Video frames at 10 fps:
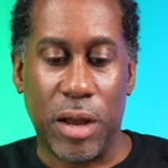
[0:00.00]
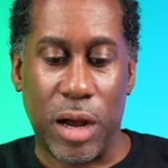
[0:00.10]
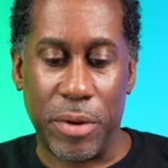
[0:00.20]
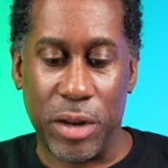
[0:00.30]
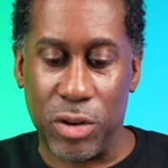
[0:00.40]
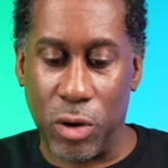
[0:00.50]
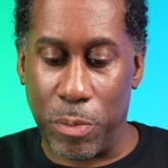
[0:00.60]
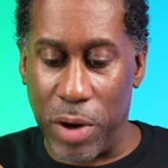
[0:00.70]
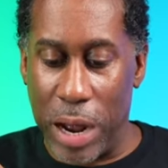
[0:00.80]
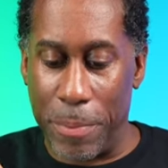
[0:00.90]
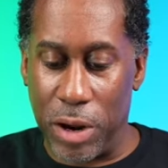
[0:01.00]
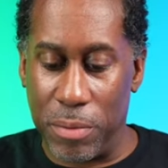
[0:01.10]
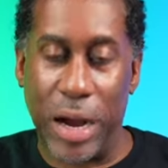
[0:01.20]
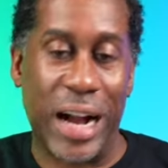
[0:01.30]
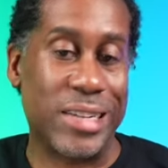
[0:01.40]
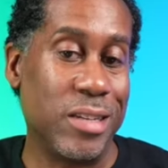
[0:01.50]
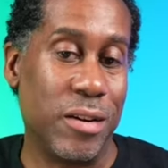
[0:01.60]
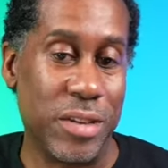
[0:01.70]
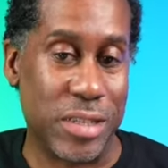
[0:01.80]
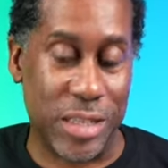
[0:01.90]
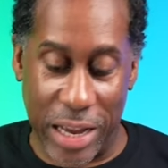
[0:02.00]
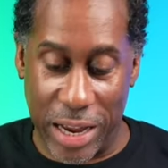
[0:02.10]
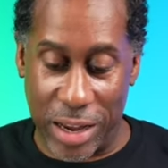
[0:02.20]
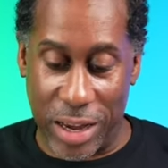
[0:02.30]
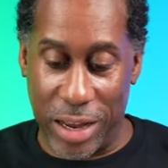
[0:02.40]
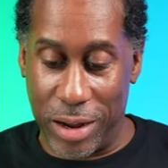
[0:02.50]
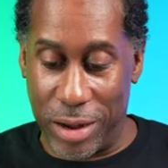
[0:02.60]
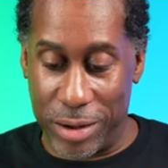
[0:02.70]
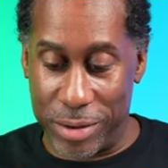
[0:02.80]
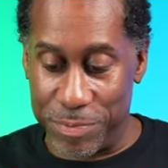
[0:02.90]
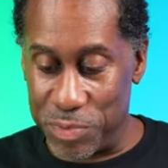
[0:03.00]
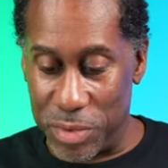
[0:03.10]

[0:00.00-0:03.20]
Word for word: I'm gonna do a proper unboxing of this thing and, uh,